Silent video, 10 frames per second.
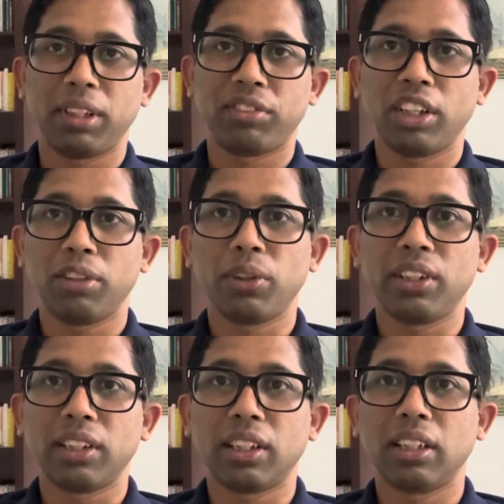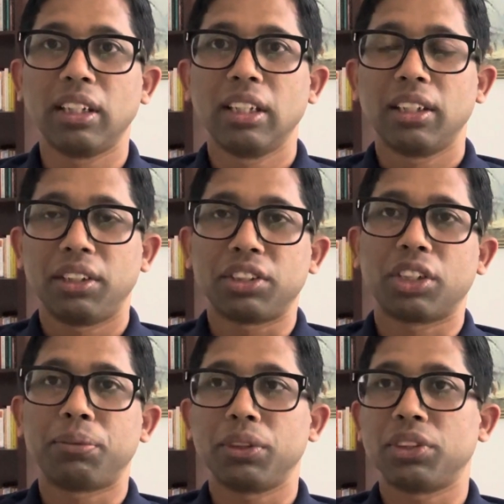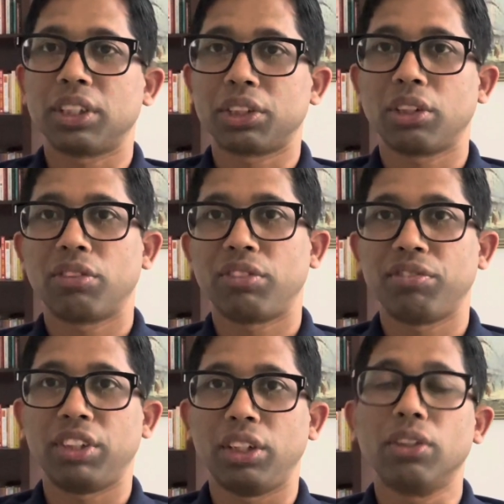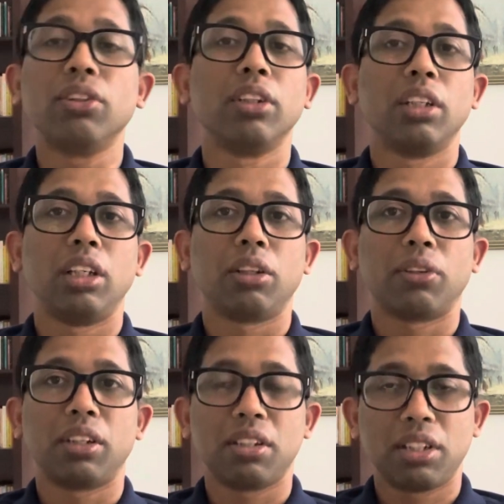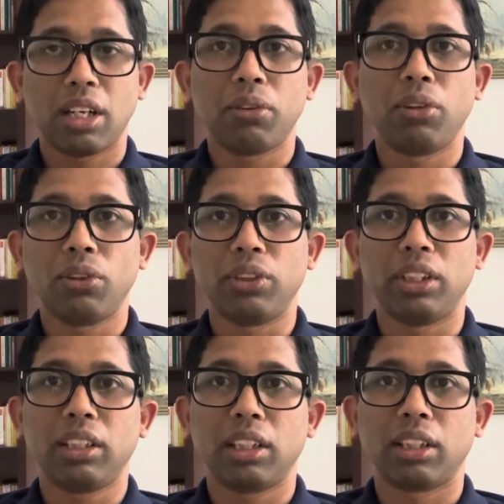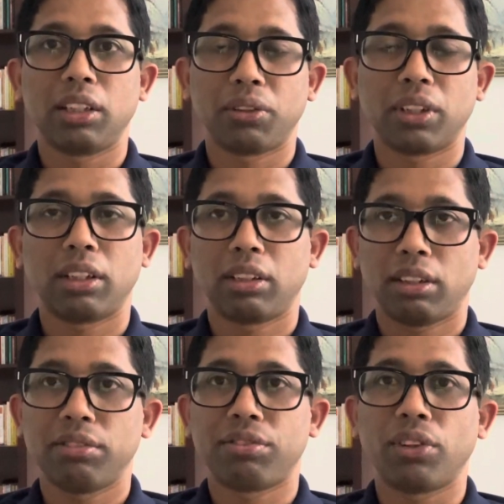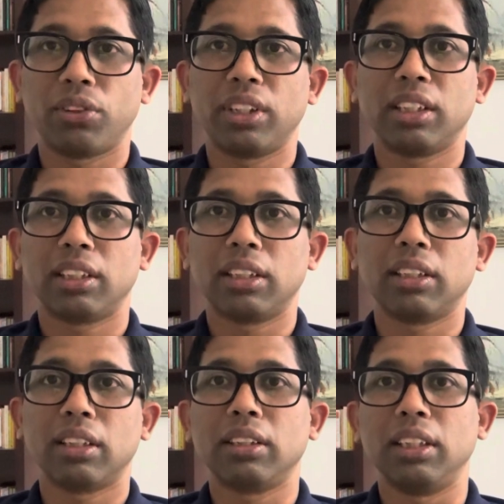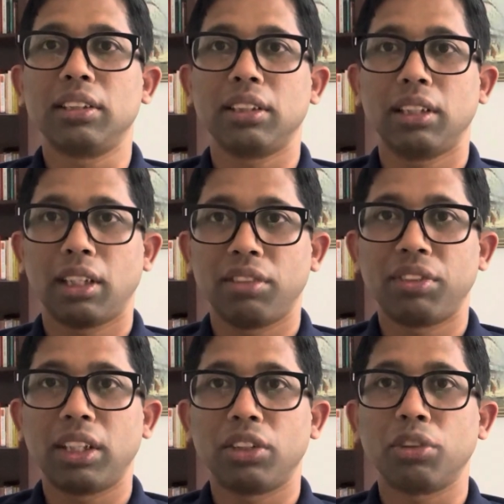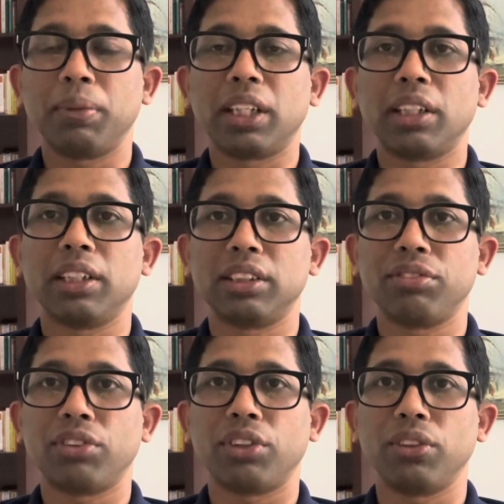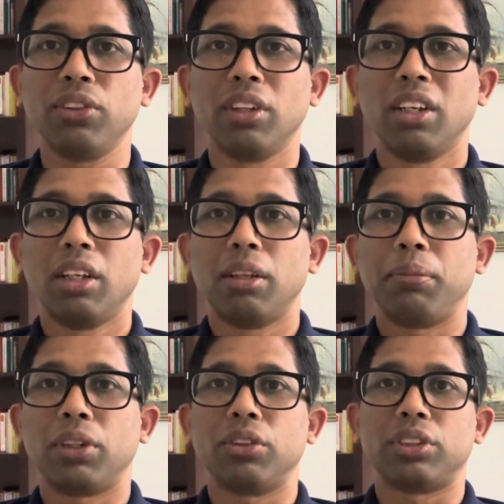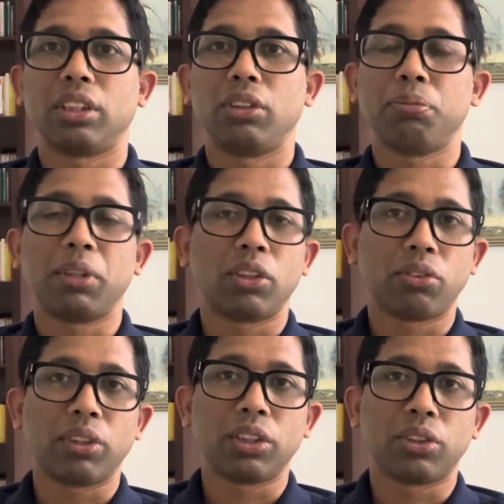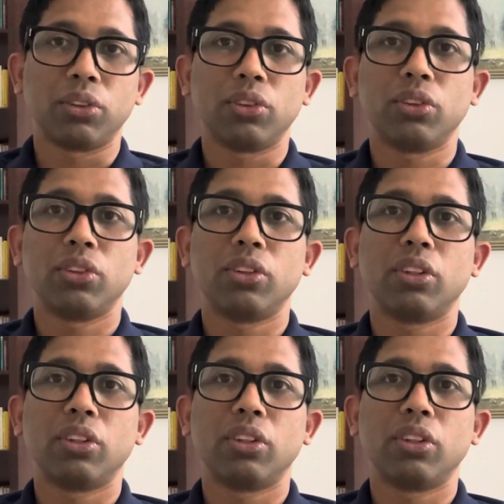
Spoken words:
available in the description section of the video. You can download it and you can follow this. I have done it to make it easy for you, because you may not want to